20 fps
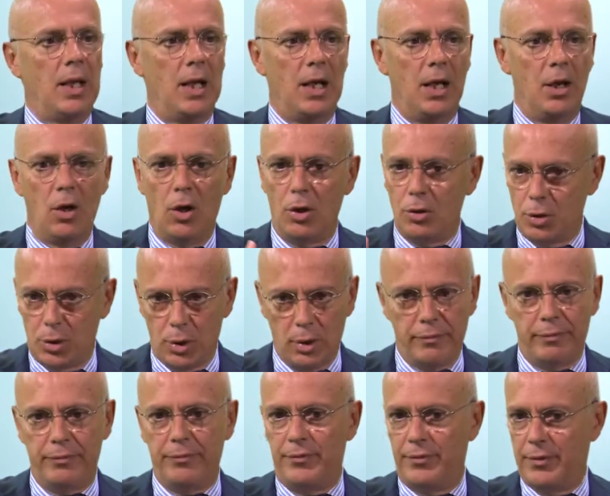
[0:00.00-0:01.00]
a lot
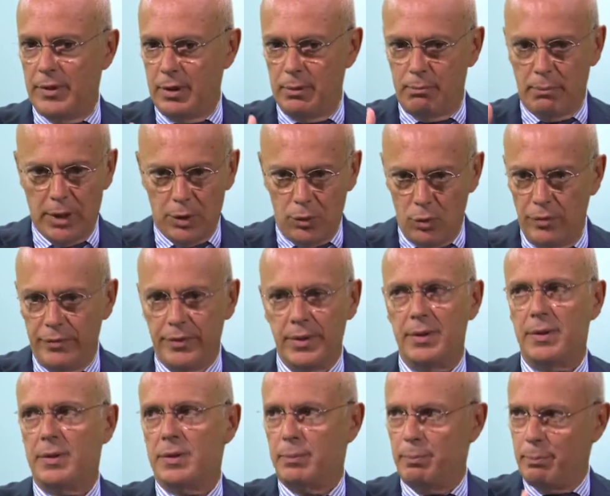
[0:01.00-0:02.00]
of
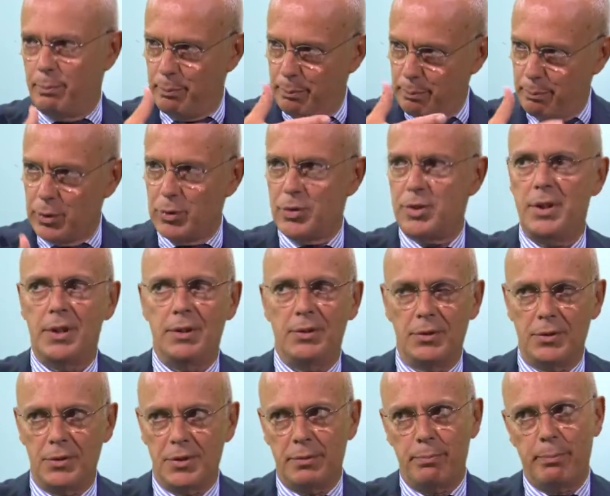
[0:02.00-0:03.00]
maneuvers,
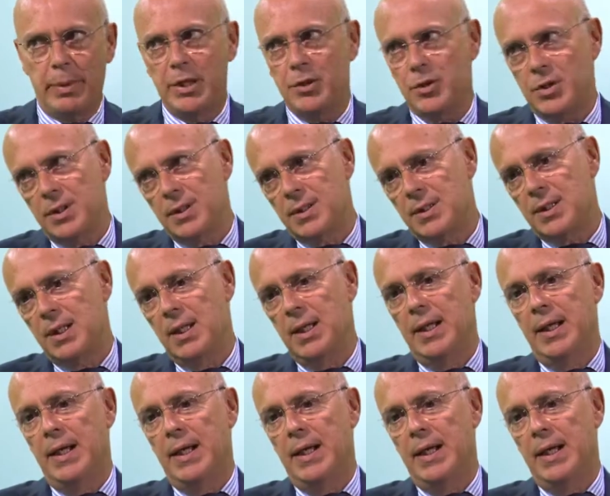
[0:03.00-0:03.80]
procedures, patients,